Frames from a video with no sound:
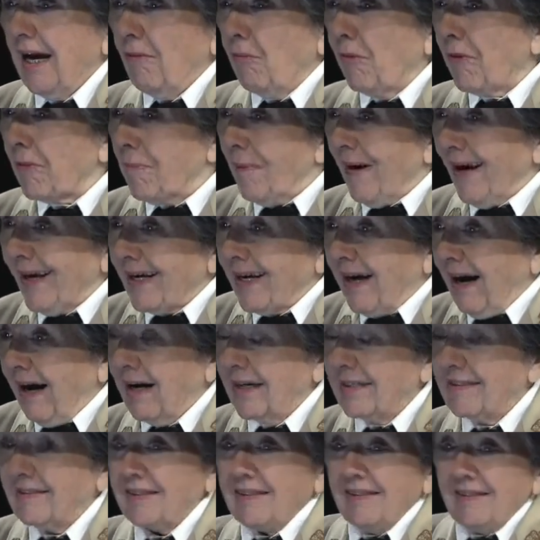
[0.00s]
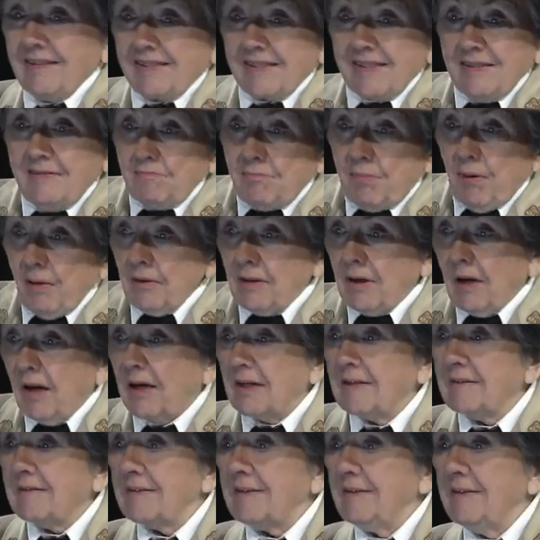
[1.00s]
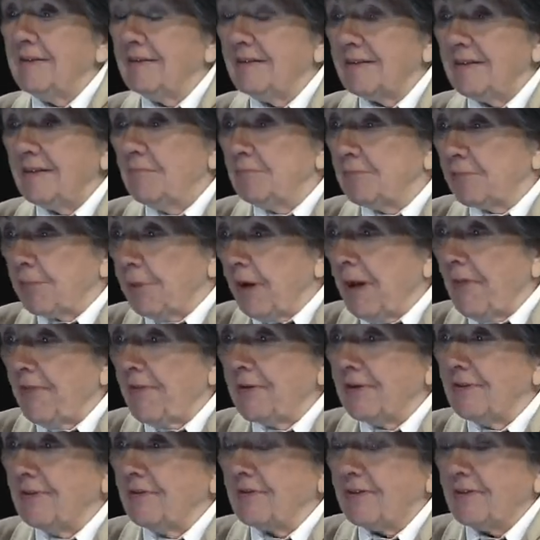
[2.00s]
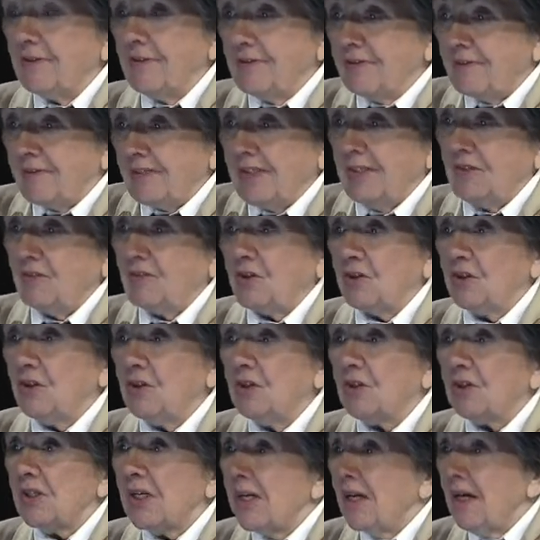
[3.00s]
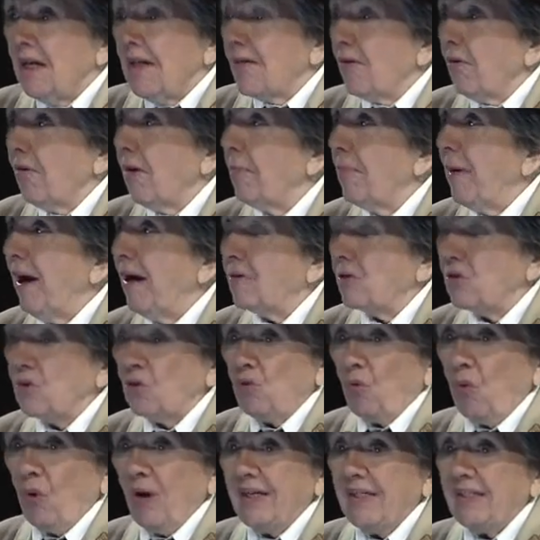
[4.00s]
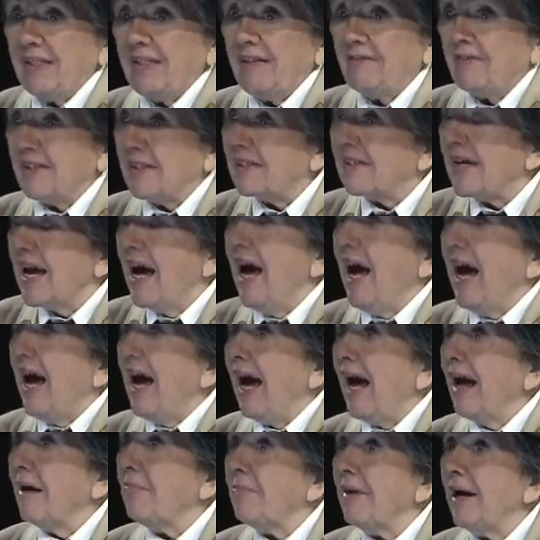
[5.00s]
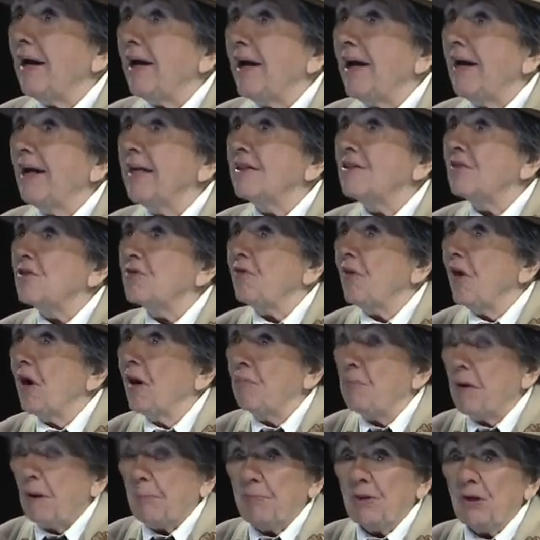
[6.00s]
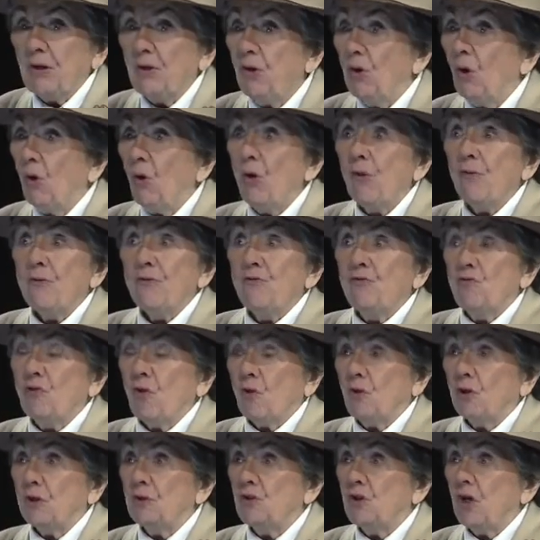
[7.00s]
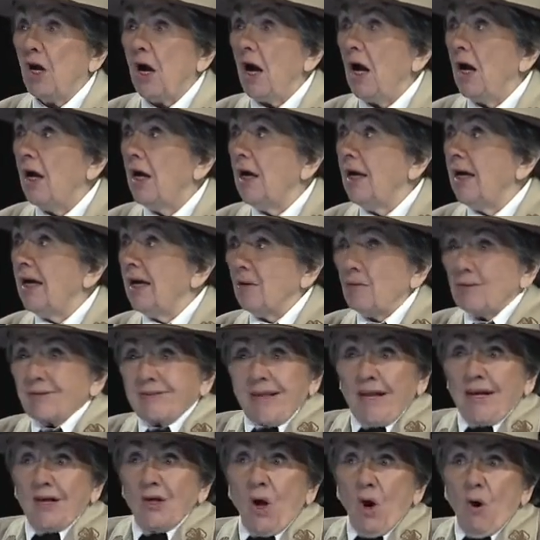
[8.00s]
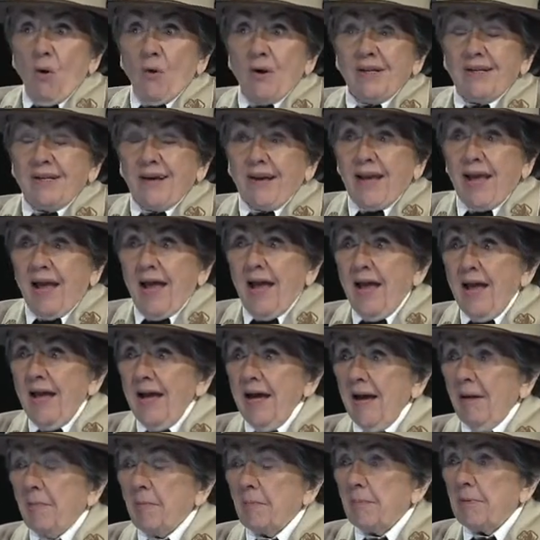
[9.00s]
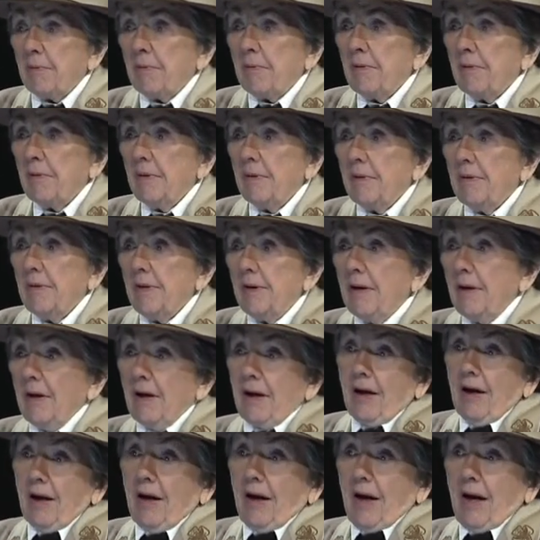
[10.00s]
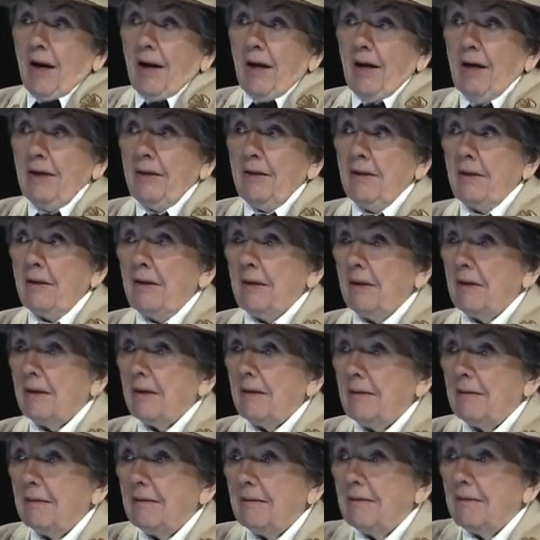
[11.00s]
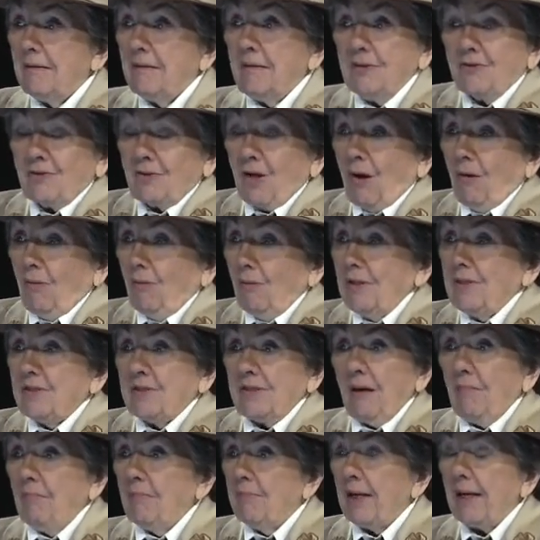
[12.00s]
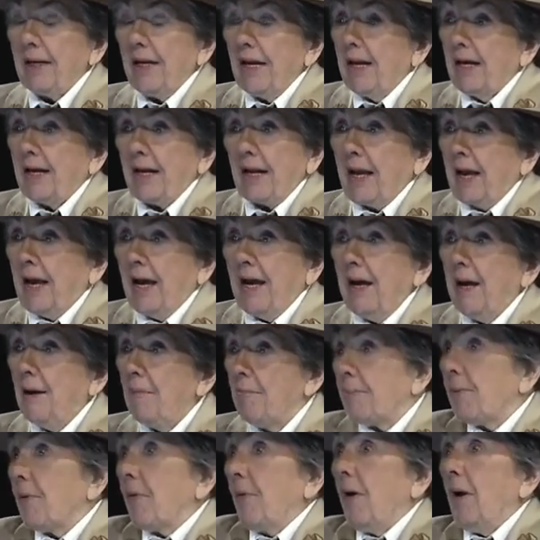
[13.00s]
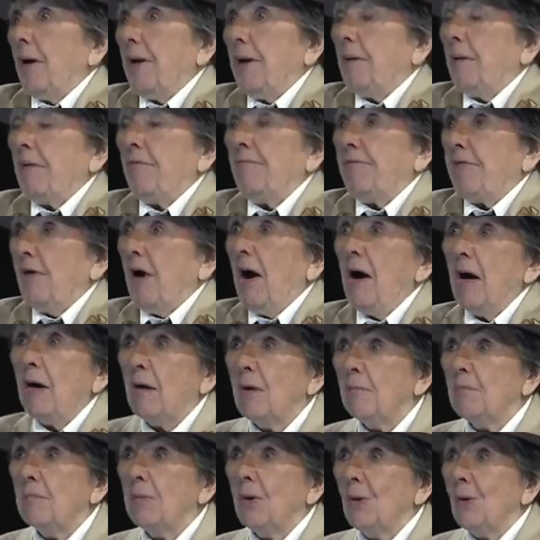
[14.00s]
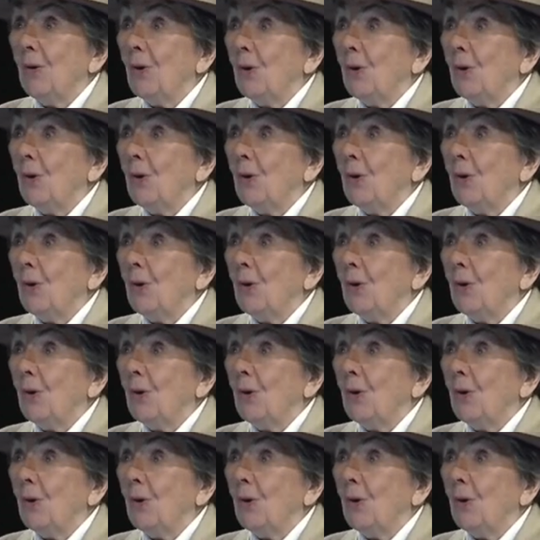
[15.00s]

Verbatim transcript: with my cousins and cousins and brothers and sisters. There were about 20 of us on my aunt's farm up in North Georgia. It was like going to camp. And there's always somebody at a camp or on a farm